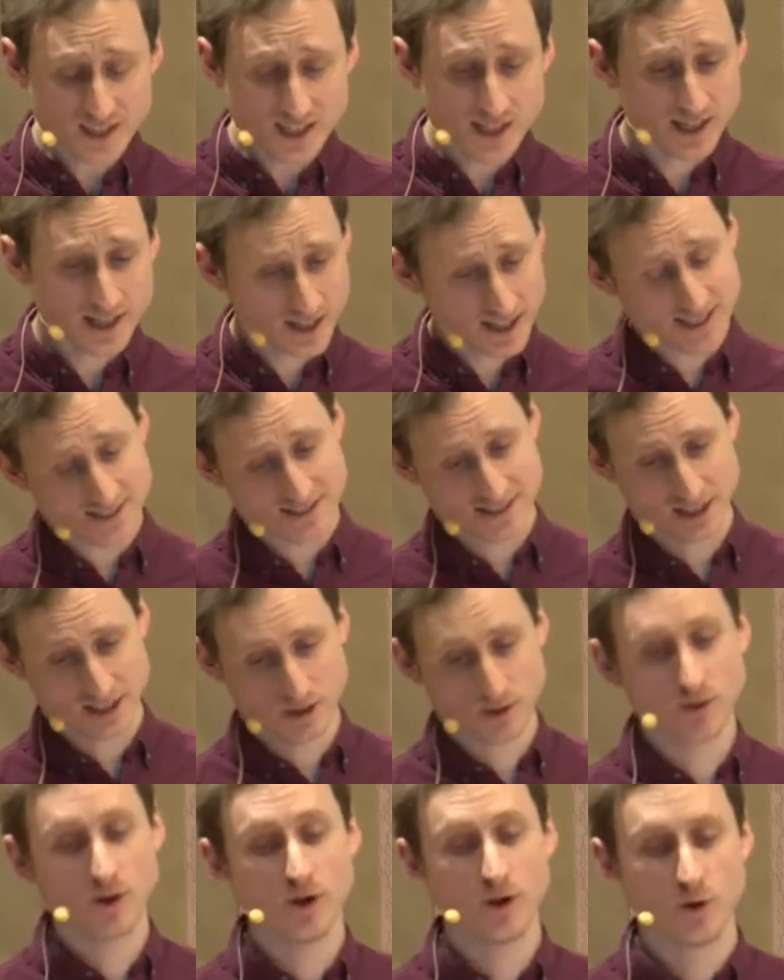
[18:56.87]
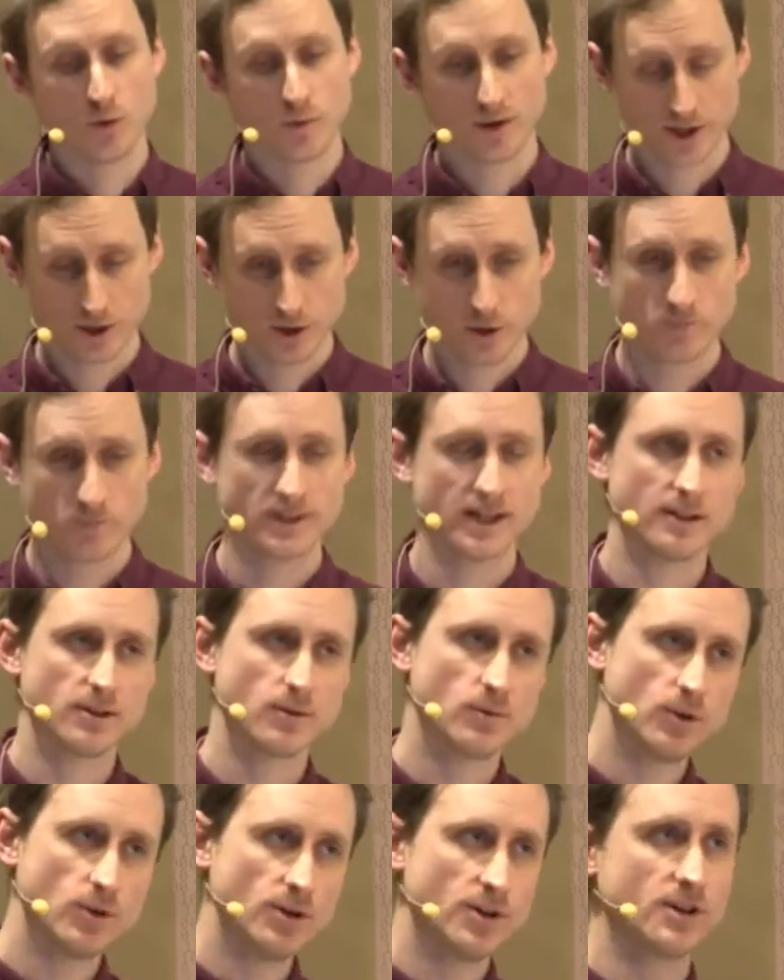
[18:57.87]
And lastly, we hope that the
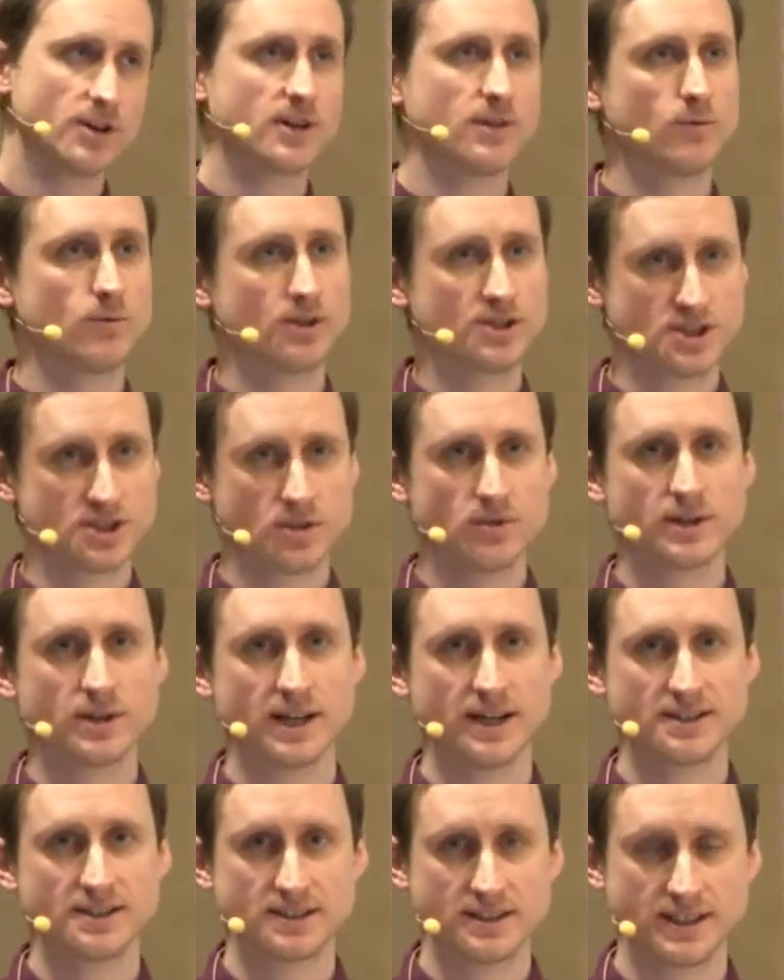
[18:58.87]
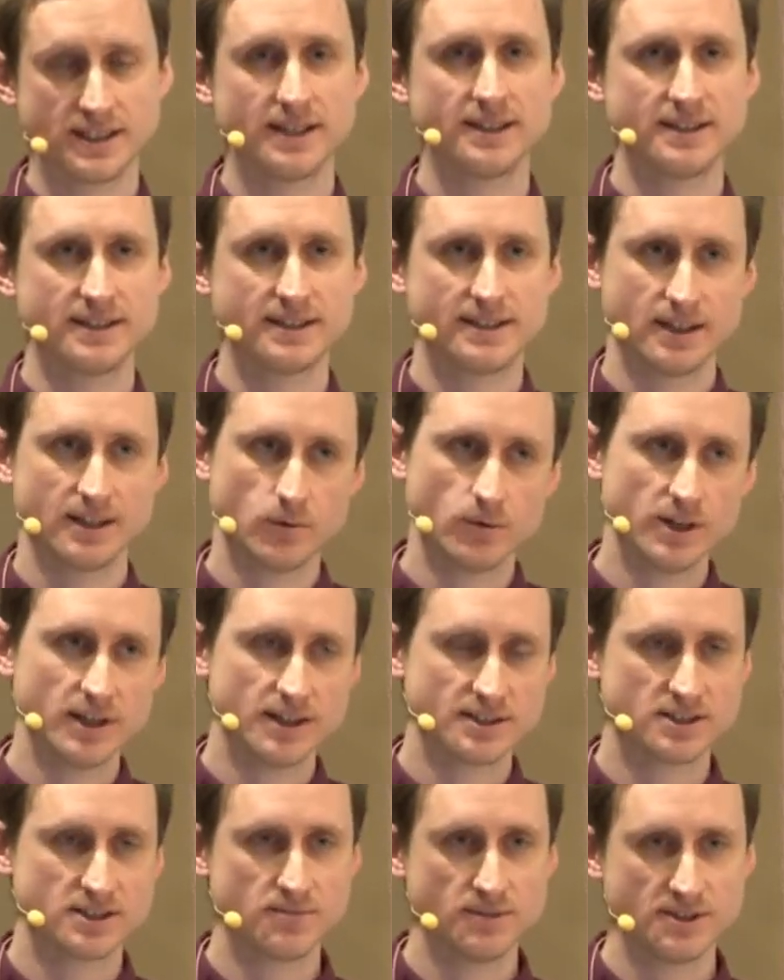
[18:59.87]
work would showcase the idea that we
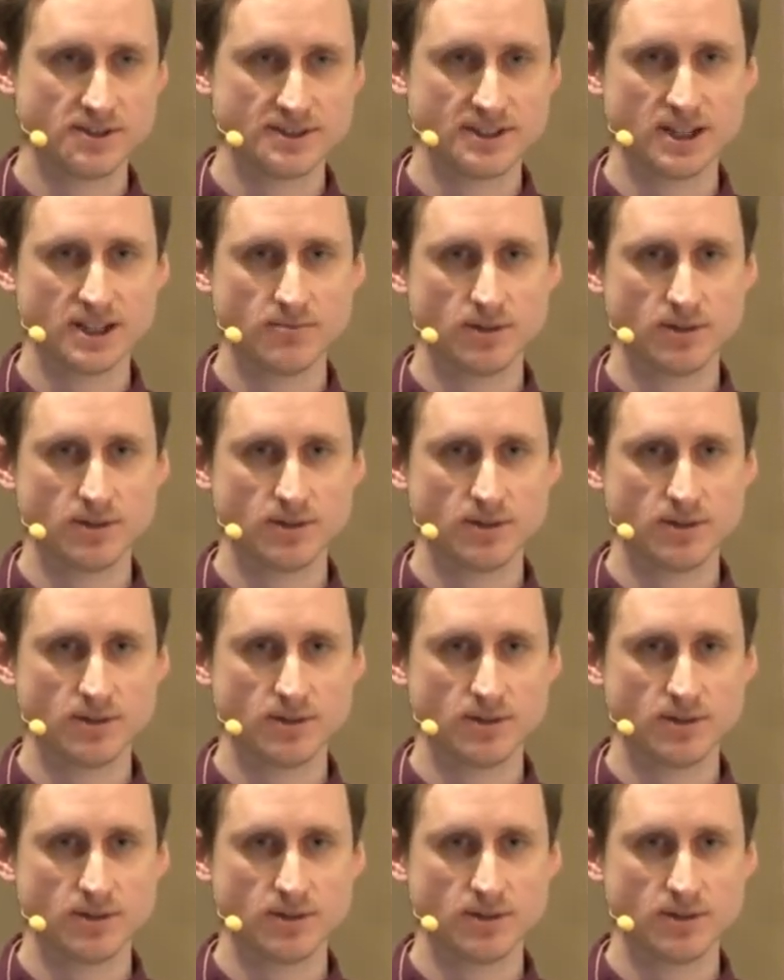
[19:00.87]
as the museum